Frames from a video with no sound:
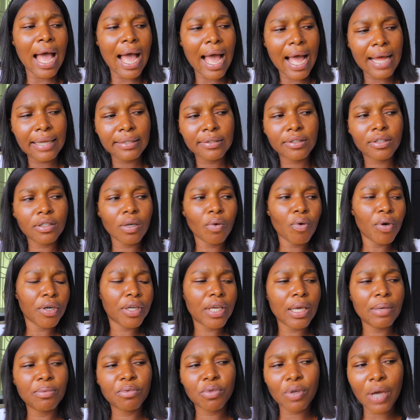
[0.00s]
and someone
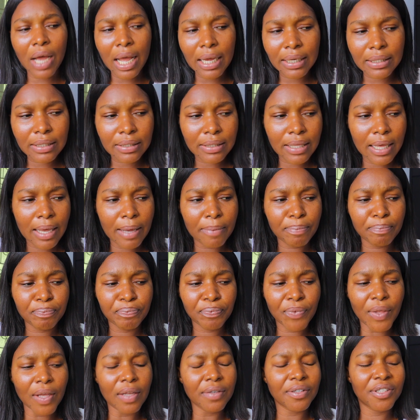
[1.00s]
came to ask
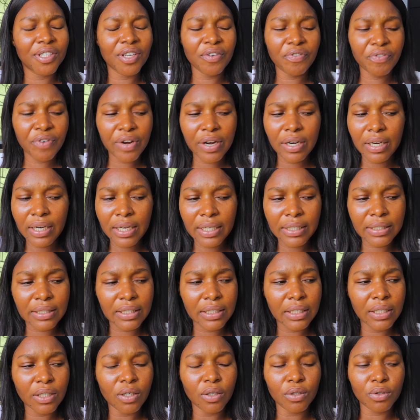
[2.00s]
them, a different
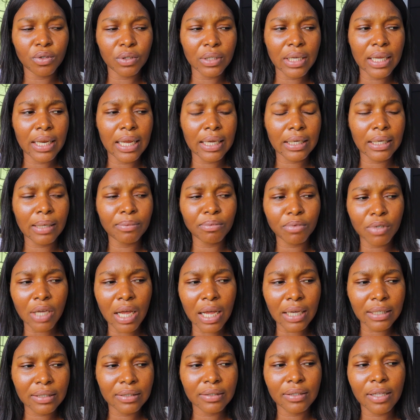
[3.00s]
lady altogether came
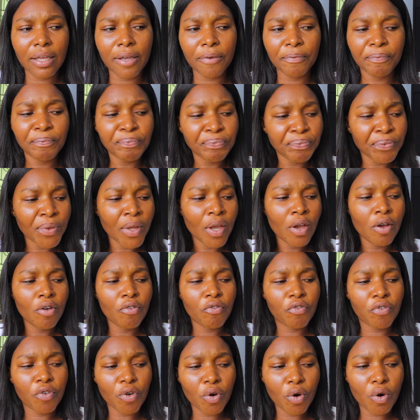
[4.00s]
to ask them
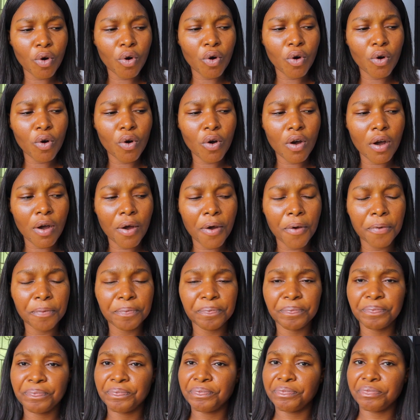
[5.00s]
for
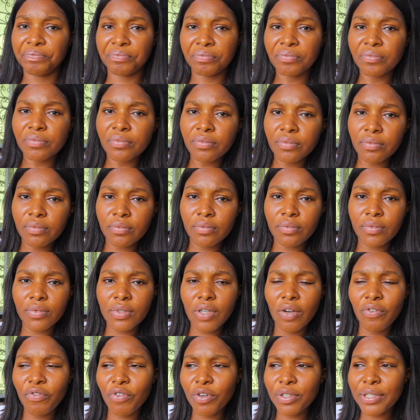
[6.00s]

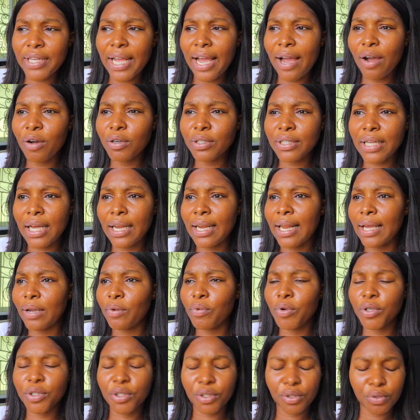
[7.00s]
their order,
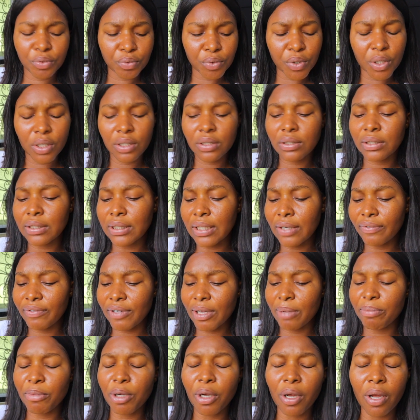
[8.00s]
like what do you want, to give
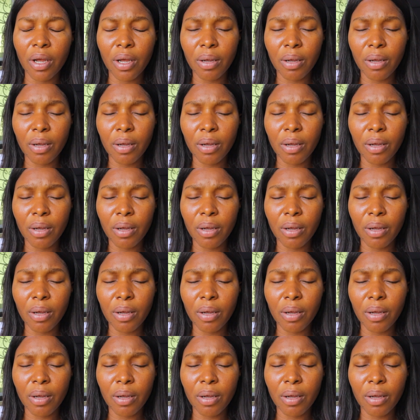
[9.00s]
them